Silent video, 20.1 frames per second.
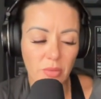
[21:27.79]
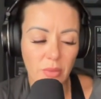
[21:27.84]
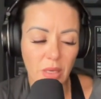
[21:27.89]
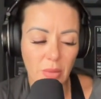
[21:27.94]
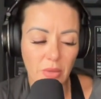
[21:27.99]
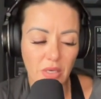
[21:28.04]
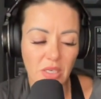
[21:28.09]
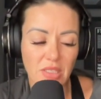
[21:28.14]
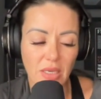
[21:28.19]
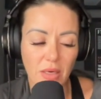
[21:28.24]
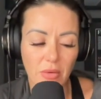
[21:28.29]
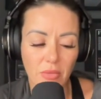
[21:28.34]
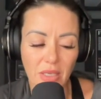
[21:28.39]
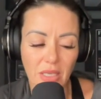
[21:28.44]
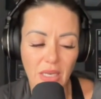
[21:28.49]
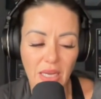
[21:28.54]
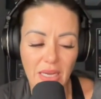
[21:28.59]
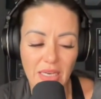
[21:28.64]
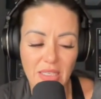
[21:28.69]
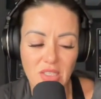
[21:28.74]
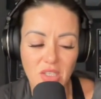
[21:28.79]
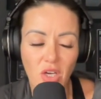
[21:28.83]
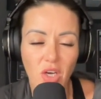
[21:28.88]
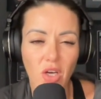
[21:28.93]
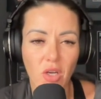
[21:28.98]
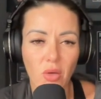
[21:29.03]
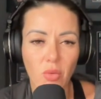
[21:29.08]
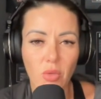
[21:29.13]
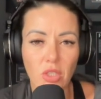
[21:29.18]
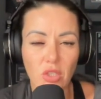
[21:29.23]
me because I realized
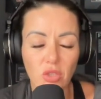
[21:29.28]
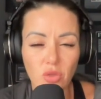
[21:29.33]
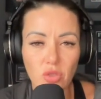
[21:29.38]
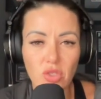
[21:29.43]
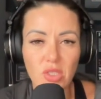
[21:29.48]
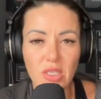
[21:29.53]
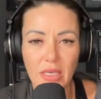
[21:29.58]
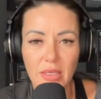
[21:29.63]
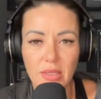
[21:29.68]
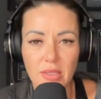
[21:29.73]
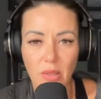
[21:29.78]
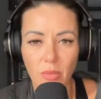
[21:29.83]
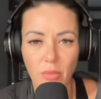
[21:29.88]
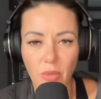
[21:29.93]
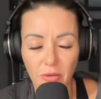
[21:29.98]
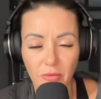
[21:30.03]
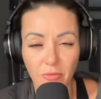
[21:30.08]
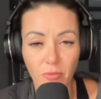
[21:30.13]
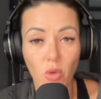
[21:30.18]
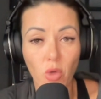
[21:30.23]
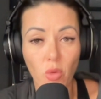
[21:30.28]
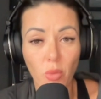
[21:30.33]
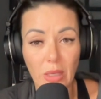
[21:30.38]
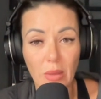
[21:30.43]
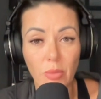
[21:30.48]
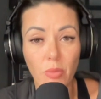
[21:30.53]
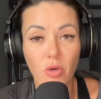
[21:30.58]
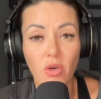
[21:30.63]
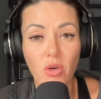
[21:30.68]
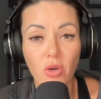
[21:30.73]
how when you sell someone a
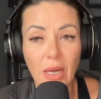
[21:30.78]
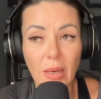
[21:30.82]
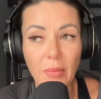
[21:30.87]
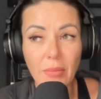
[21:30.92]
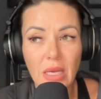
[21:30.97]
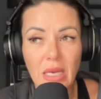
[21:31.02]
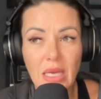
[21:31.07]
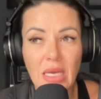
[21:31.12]
four-week program,